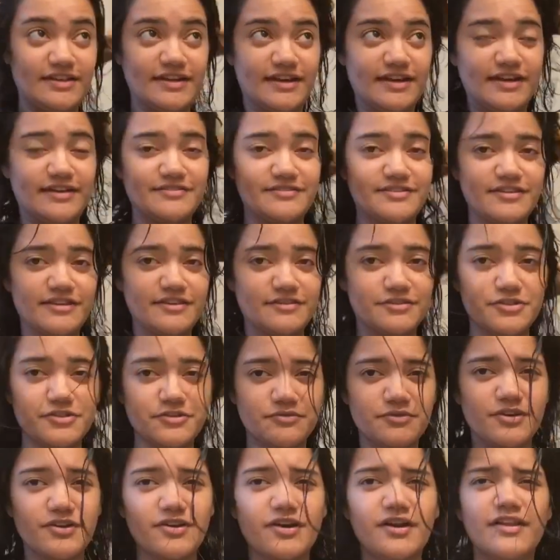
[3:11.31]
I guess that's what you
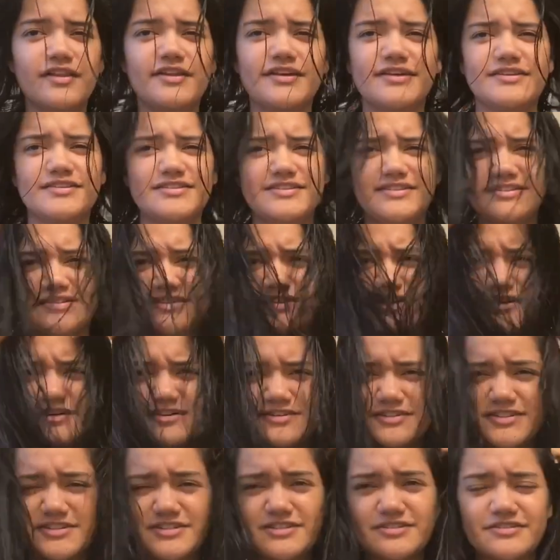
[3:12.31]
wanna call it. Tease it
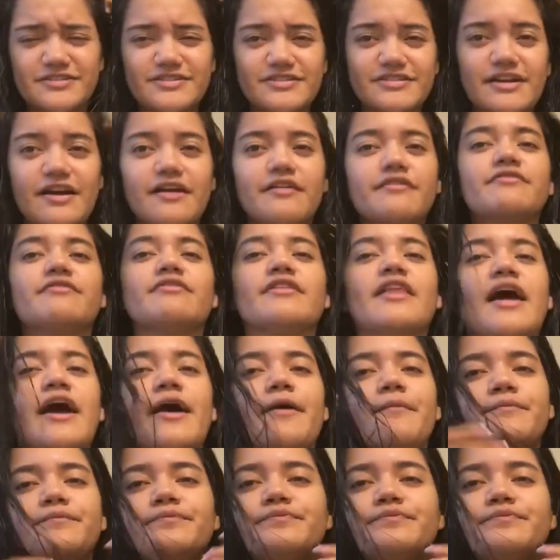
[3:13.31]
out just so it's not flat.